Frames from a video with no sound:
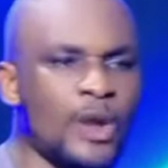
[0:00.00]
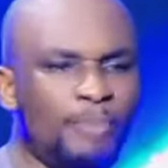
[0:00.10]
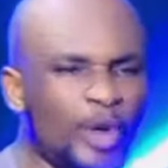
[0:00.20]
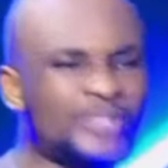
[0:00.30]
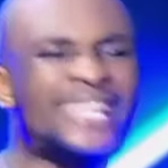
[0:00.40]

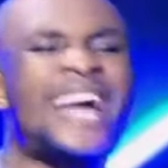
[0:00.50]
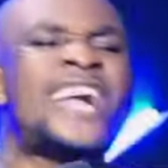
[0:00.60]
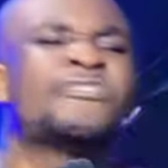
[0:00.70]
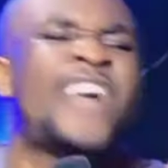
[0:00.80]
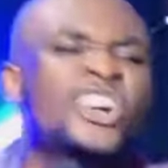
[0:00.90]
Paul said, I
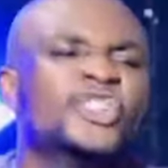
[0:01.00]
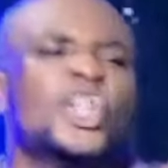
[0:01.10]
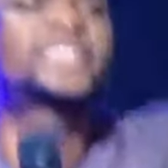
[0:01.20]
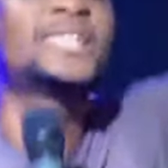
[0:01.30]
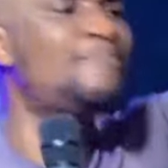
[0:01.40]
have held
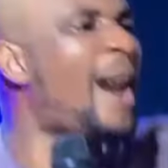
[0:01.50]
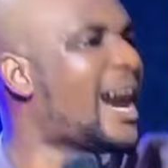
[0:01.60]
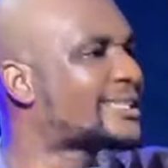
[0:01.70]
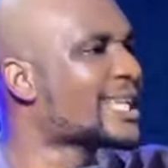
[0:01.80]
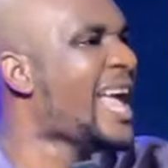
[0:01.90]
not,
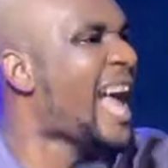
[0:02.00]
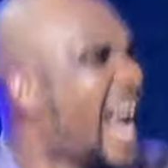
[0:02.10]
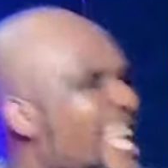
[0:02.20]
I